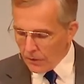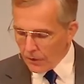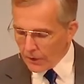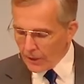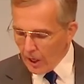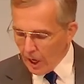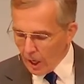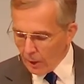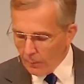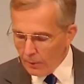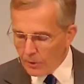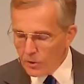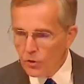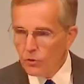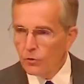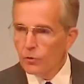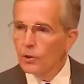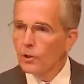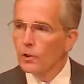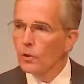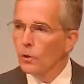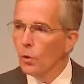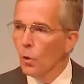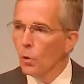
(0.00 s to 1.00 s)
So they're garments
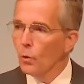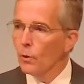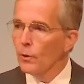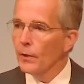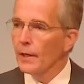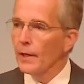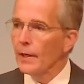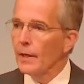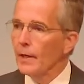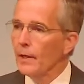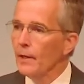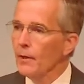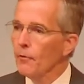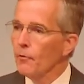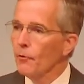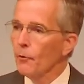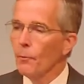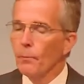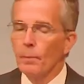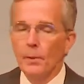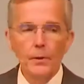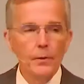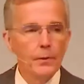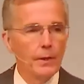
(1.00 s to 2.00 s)
for glory and
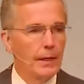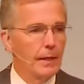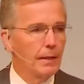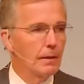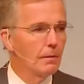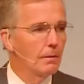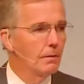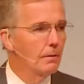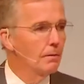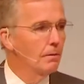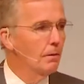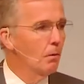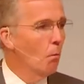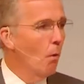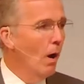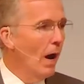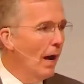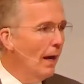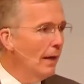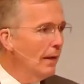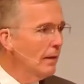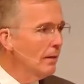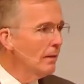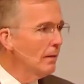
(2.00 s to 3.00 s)
for beauty.
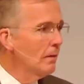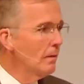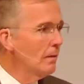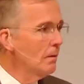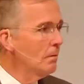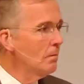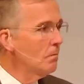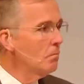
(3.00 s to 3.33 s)
Why?